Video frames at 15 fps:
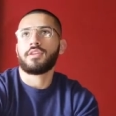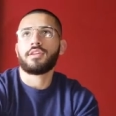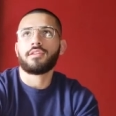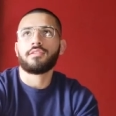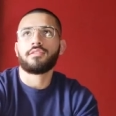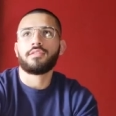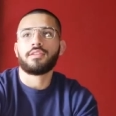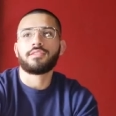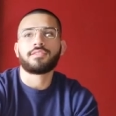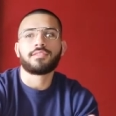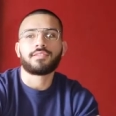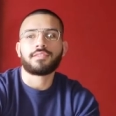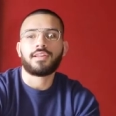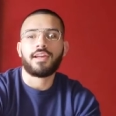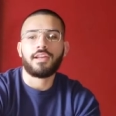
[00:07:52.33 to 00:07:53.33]
in in
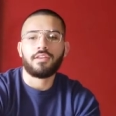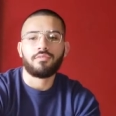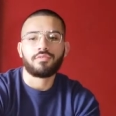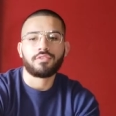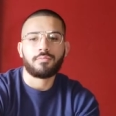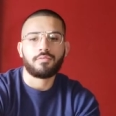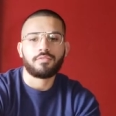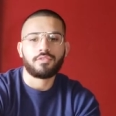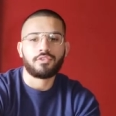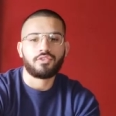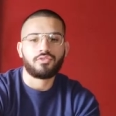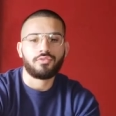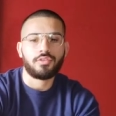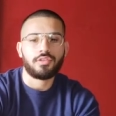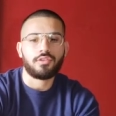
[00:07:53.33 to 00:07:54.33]
society, we're supposed to
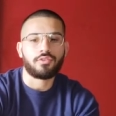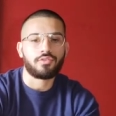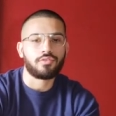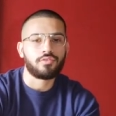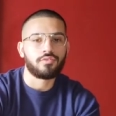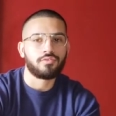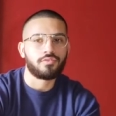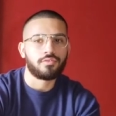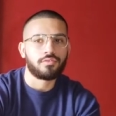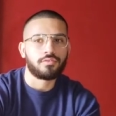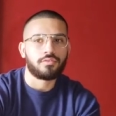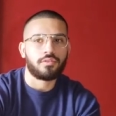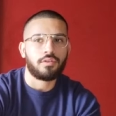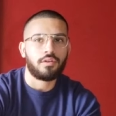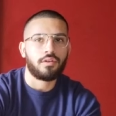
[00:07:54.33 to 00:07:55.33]
treat girls
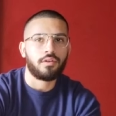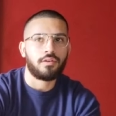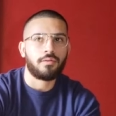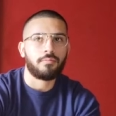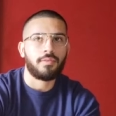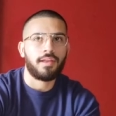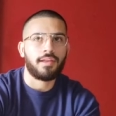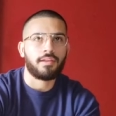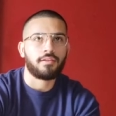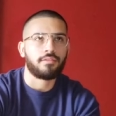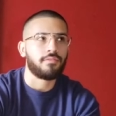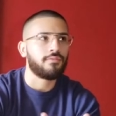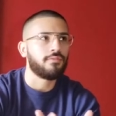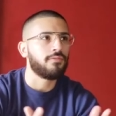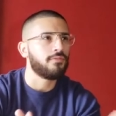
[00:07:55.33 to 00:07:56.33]
um like
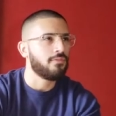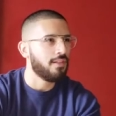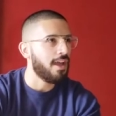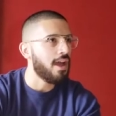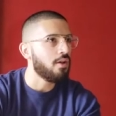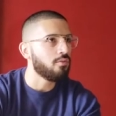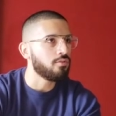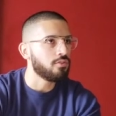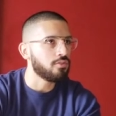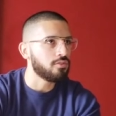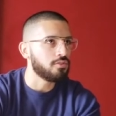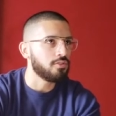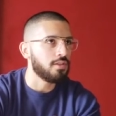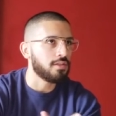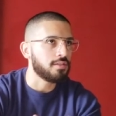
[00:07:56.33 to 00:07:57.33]
flowers,
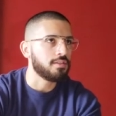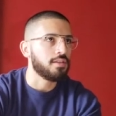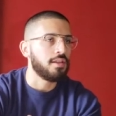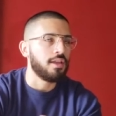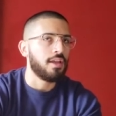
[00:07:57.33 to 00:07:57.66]
mm-hmm. you know.